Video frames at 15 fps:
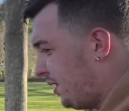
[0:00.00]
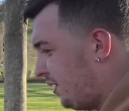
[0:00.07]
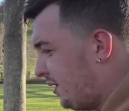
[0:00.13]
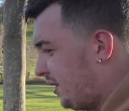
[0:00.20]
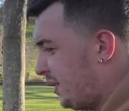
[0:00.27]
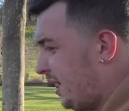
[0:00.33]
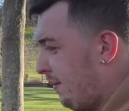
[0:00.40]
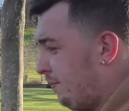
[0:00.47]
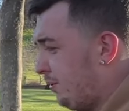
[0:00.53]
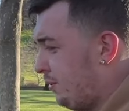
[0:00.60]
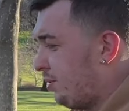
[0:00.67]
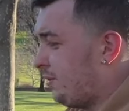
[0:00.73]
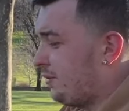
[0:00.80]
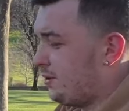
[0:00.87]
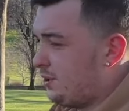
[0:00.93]
that they blew
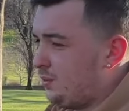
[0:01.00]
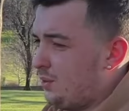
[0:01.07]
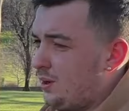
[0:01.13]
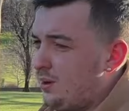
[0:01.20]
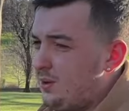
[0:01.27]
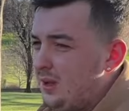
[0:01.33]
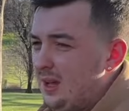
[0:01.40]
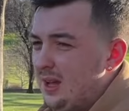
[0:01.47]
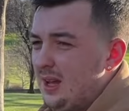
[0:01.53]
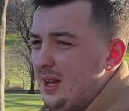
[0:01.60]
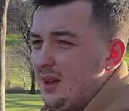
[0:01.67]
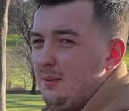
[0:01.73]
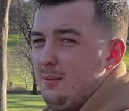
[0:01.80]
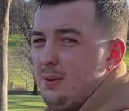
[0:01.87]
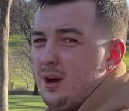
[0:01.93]
their
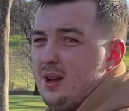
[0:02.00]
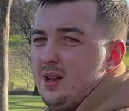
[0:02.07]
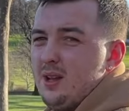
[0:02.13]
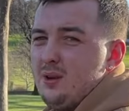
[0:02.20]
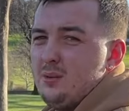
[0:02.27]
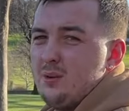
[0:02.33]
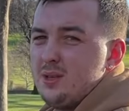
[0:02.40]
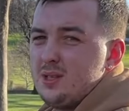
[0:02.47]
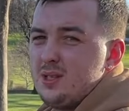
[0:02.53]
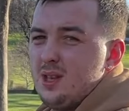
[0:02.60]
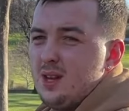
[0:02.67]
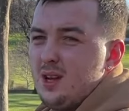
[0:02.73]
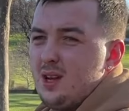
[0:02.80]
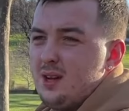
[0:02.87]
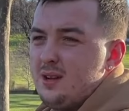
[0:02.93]
2.0, but it was
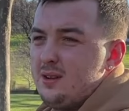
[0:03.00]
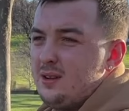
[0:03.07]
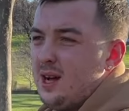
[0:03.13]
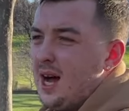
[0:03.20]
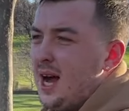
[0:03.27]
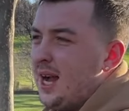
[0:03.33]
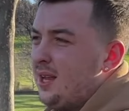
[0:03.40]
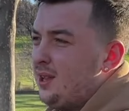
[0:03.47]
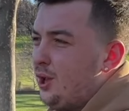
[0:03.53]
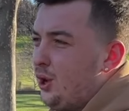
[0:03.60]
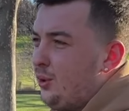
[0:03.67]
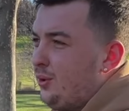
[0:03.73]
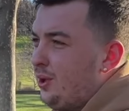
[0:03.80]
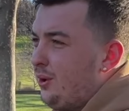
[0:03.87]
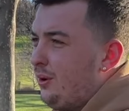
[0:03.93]
the high
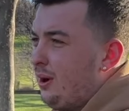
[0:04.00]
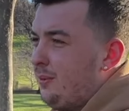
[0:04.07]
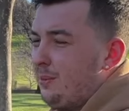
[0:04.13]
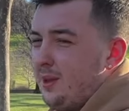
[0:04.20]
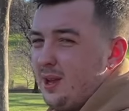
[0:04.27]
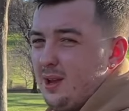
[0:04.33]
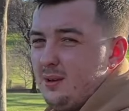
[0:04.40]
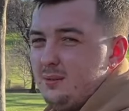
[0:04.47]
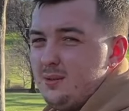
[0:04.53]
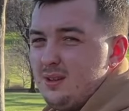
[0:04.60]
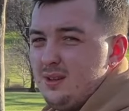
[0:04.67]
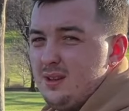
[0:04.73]
load, low RPM.